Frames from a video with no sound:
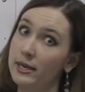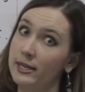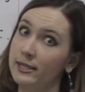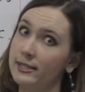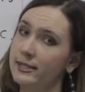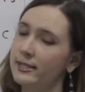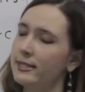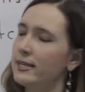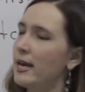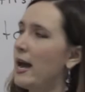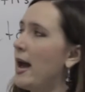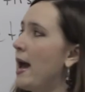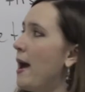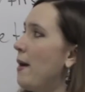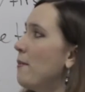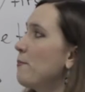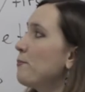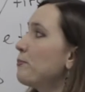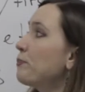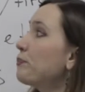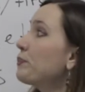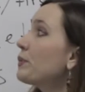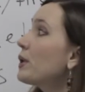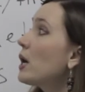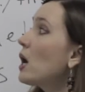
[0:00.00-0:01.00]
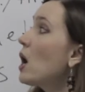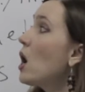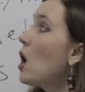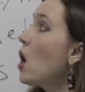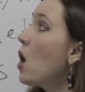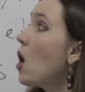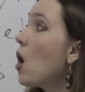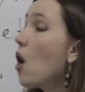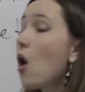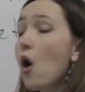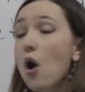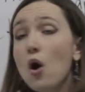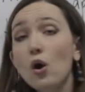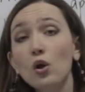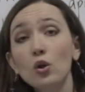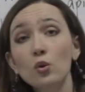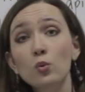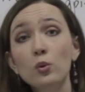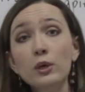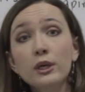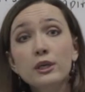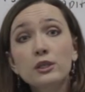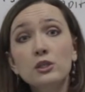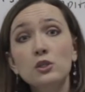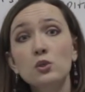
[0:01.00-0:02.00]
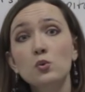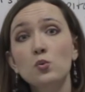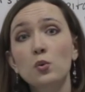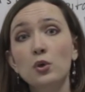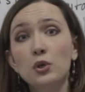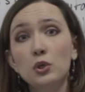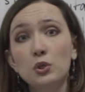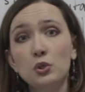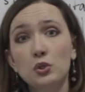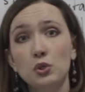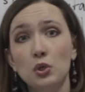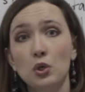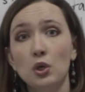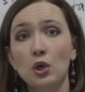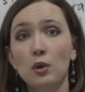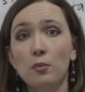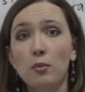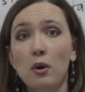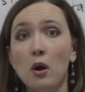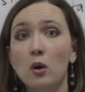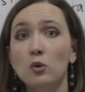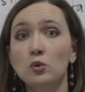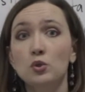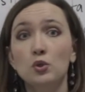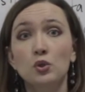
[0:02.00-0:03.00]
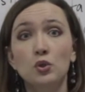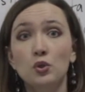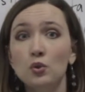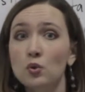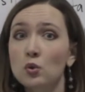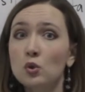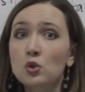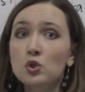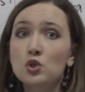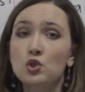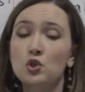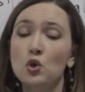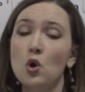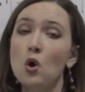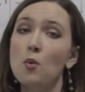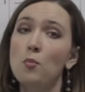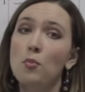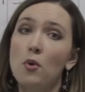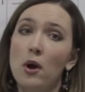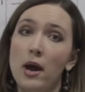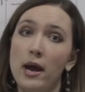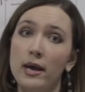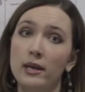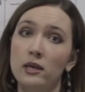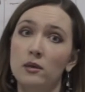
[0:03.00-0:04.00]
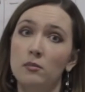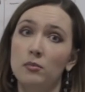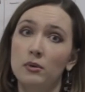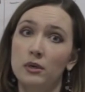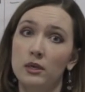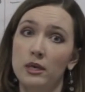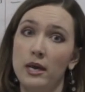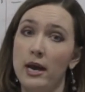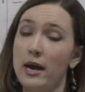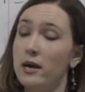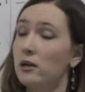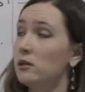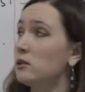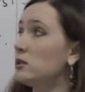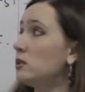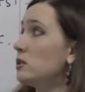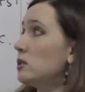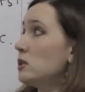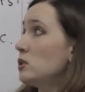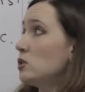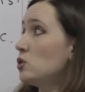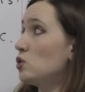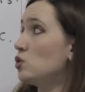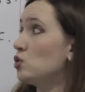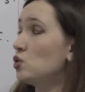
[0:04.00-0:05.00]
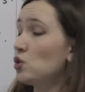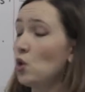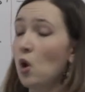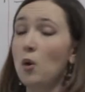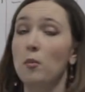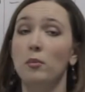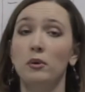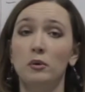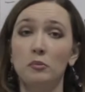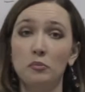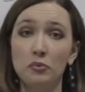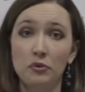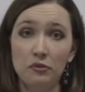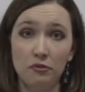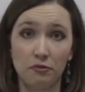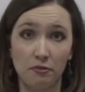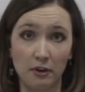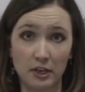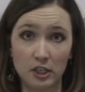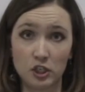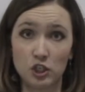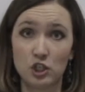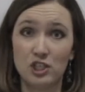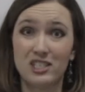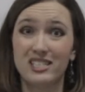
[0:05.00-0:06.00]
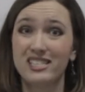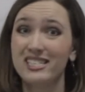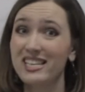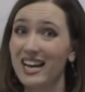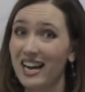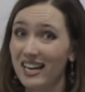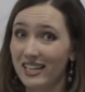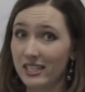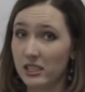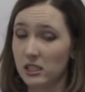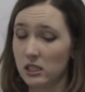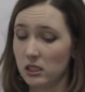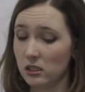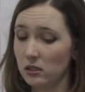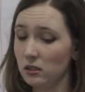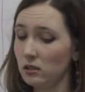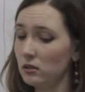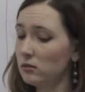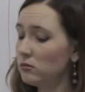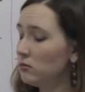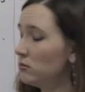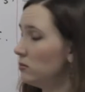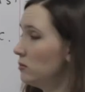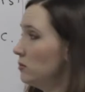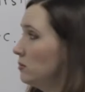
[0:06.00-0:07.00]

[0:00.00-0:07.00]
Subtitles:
it's a. Always when you talk about your job or anybody else's job and profession title,